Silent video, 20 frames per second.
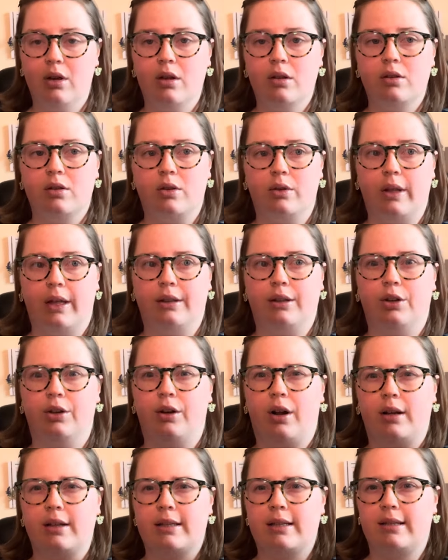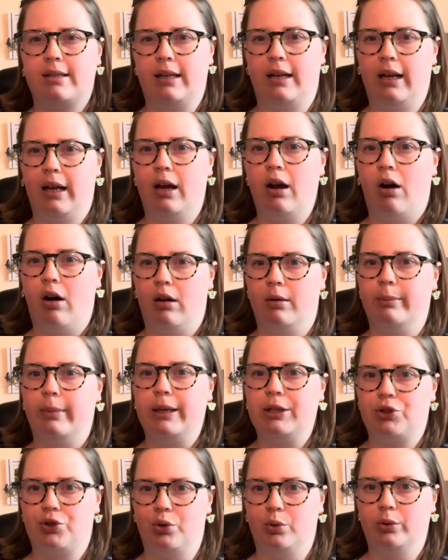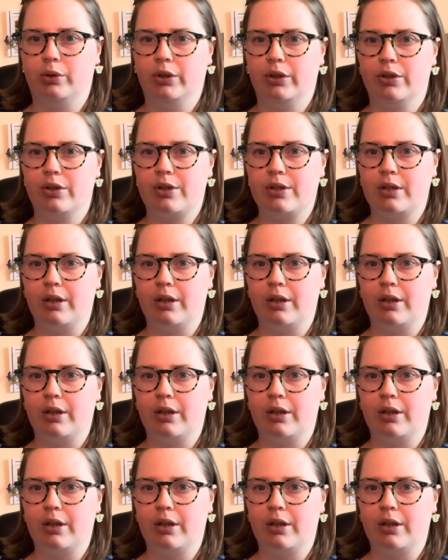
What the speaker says: so that they're not sitting on my shoulders.